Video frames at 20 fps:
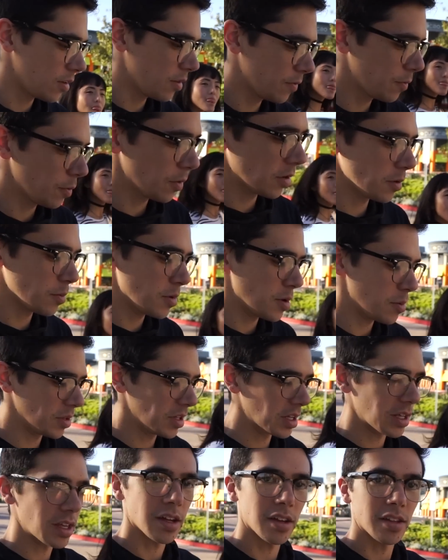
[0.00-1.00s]
don't know if we're gonna be able
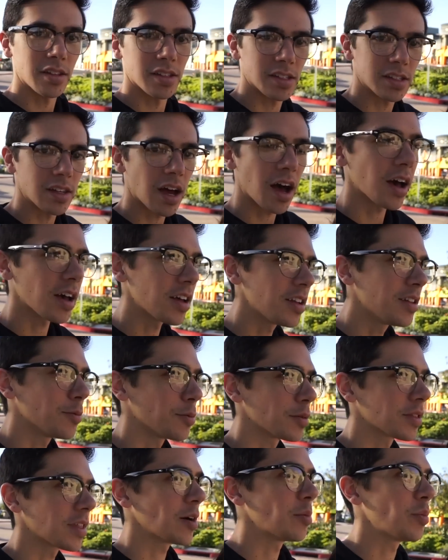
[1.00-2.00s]
to get
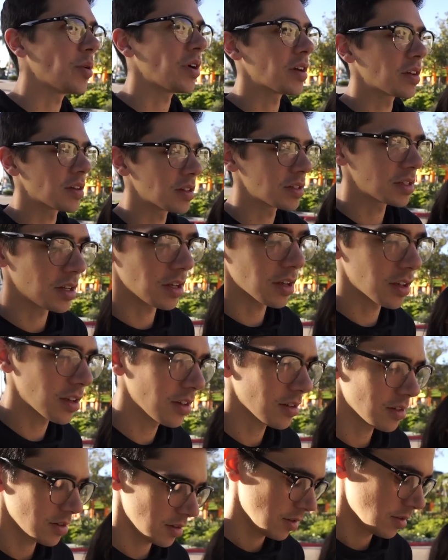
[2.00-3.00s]
inside without buying a
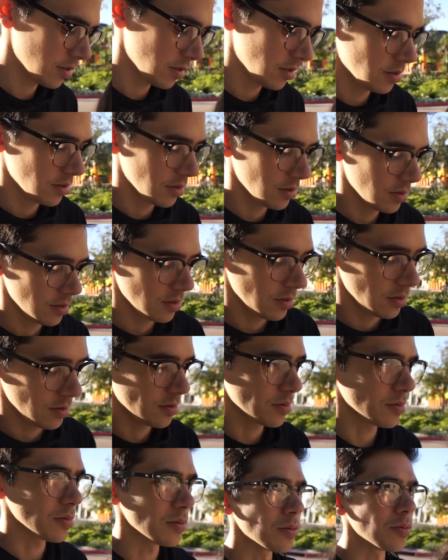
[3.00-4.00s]
ticket.
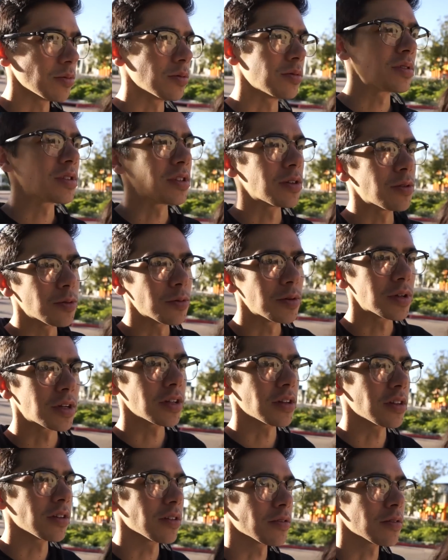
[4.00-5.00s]
We'll see what we
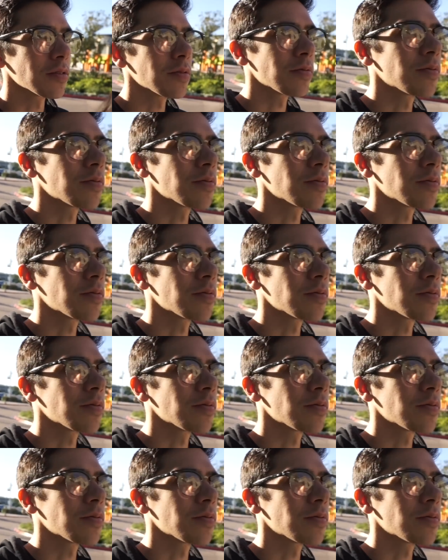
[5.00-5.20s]
can do.